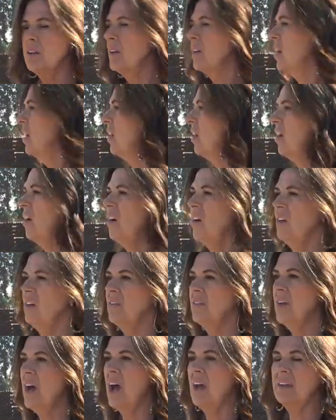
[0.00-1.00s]
No,
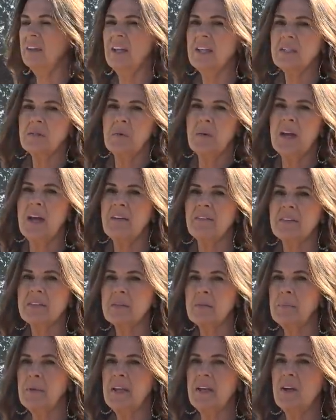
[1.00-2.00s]
not unless we have a
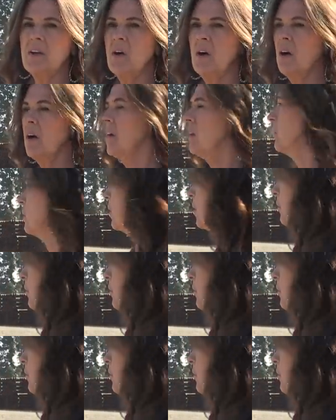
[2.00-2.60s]
subpoena or